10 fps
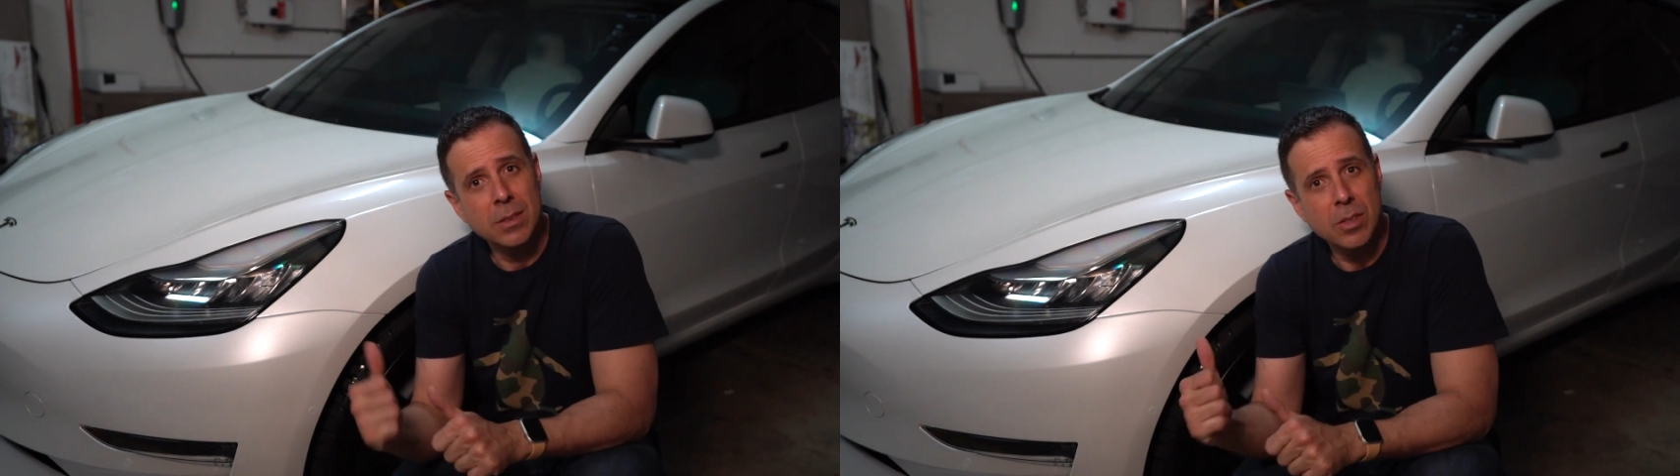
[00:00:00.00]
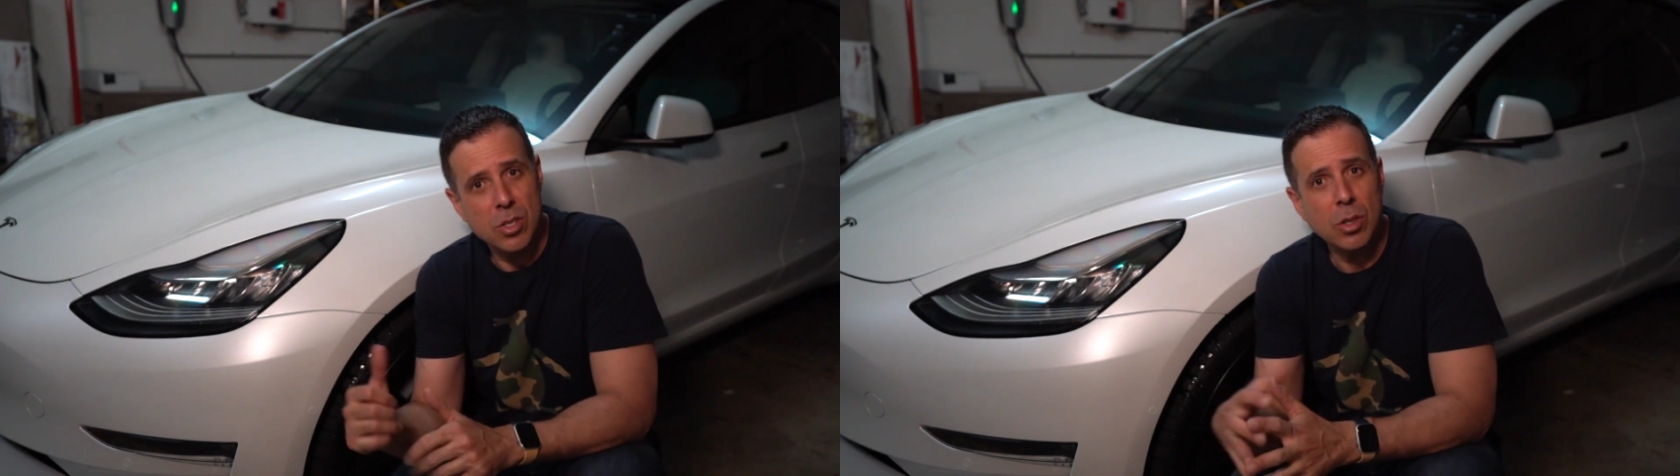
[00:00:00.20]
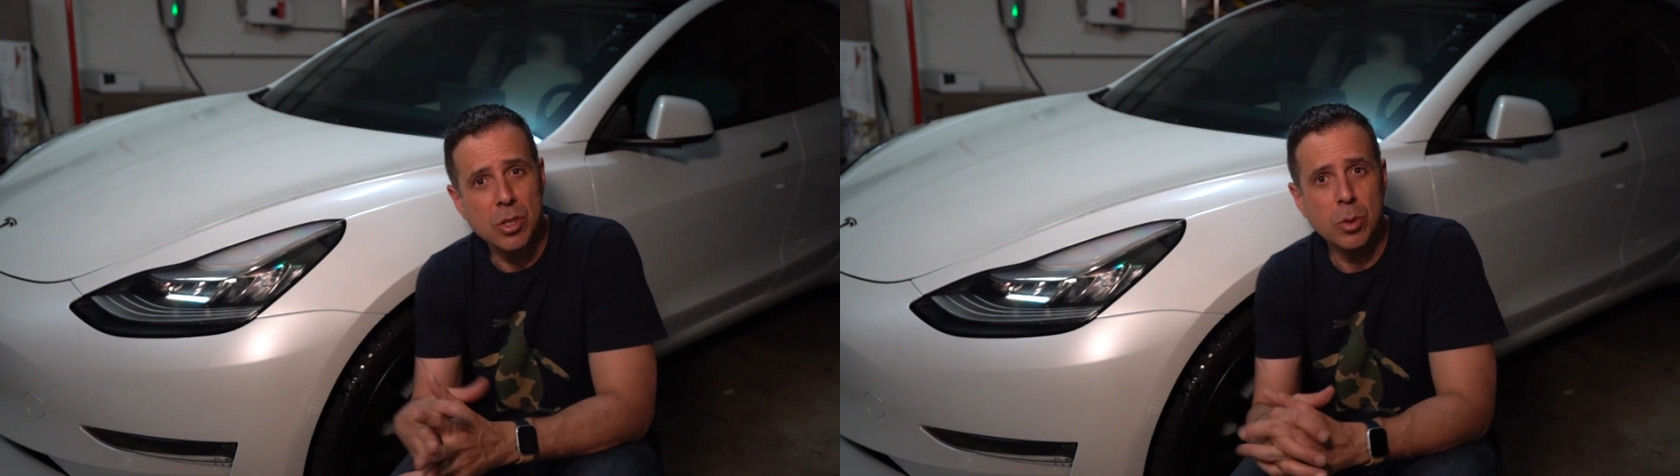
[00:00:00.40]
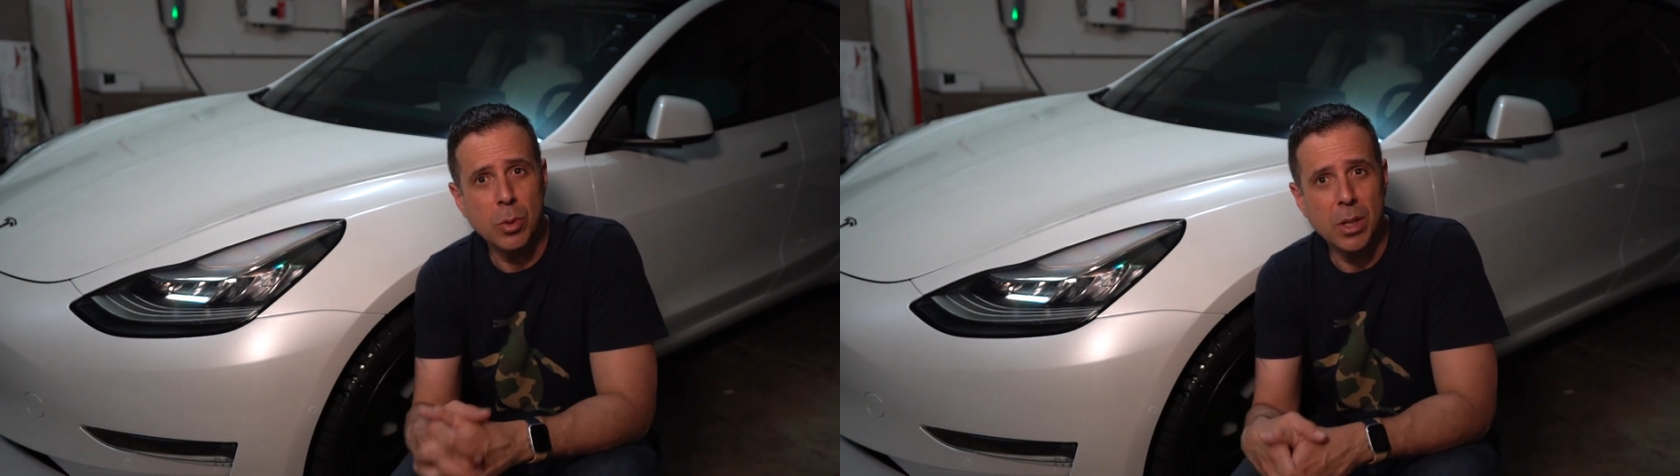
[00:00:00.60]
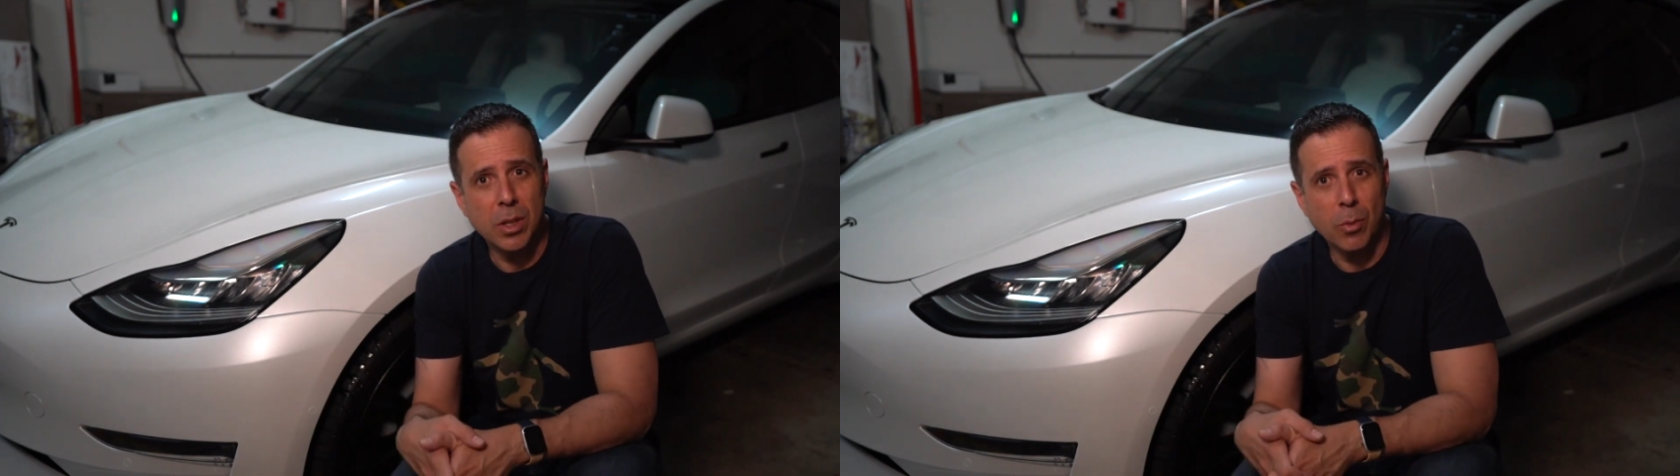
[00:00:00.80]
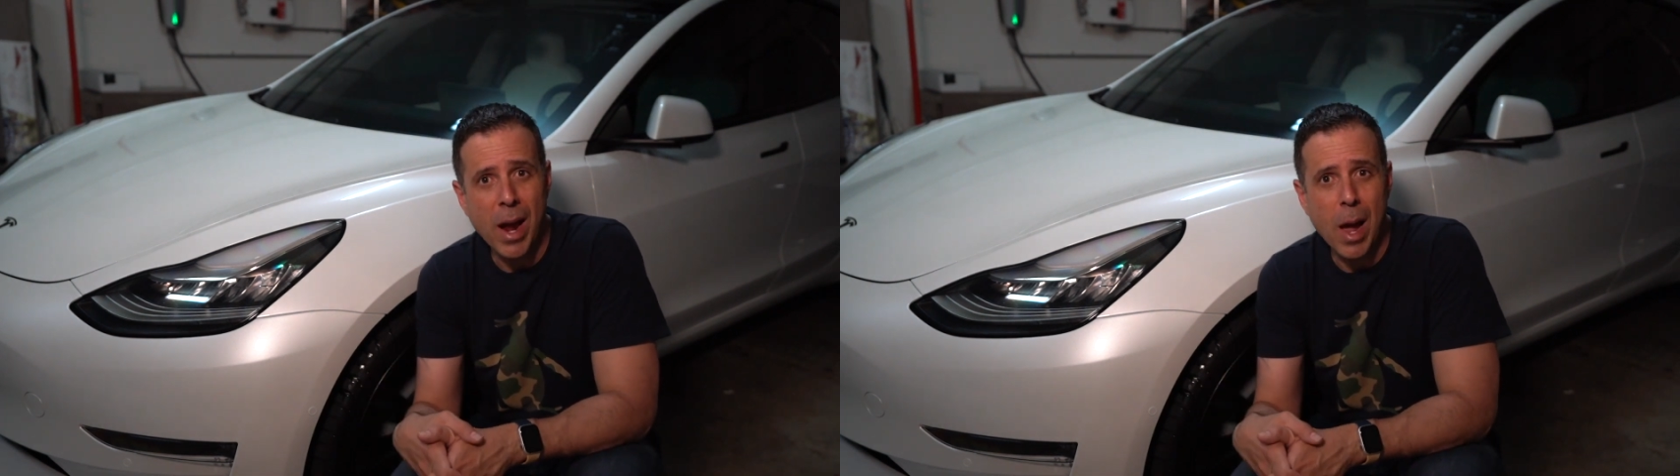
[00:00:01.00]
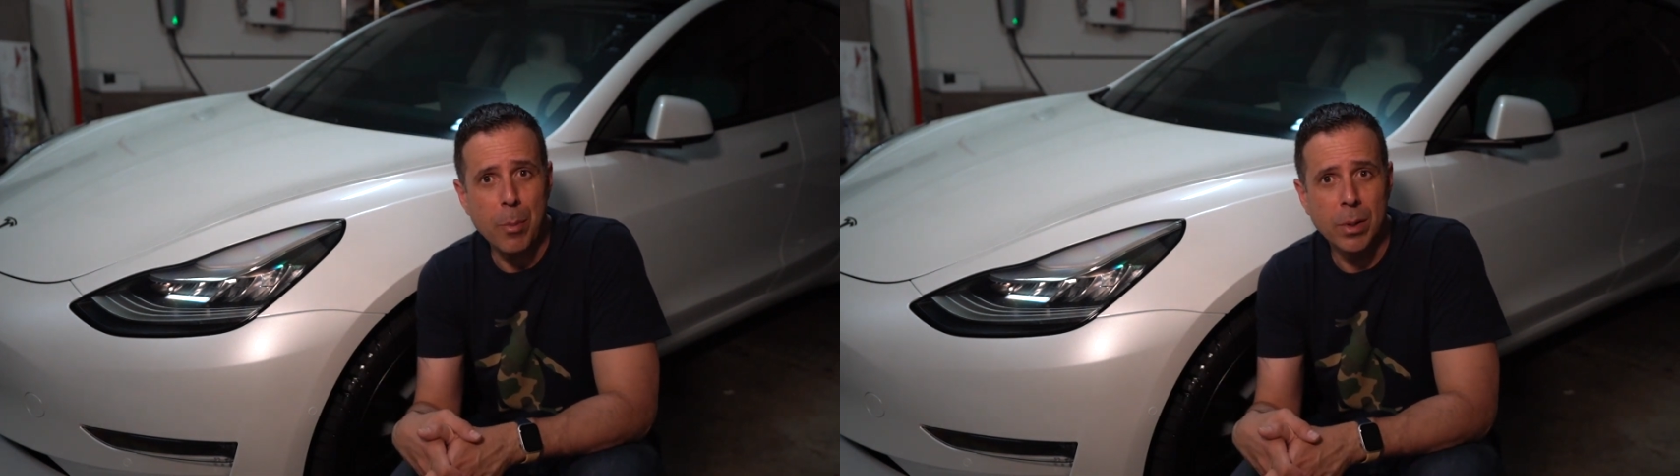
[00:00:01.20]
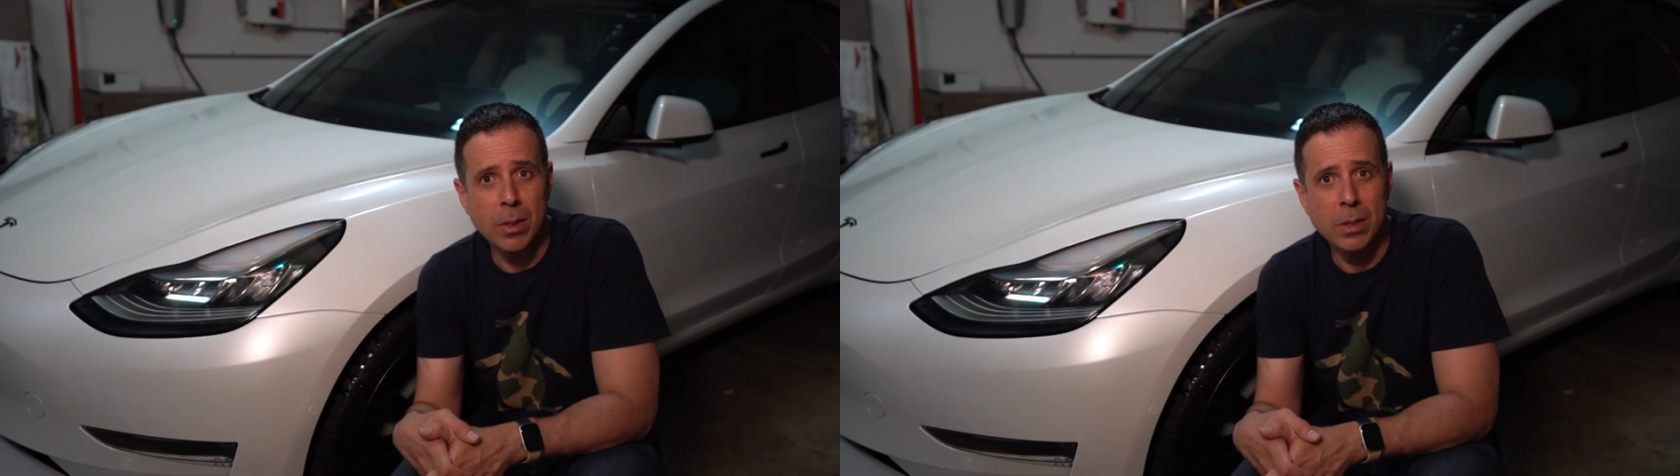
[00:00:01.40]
so too will it the wrap.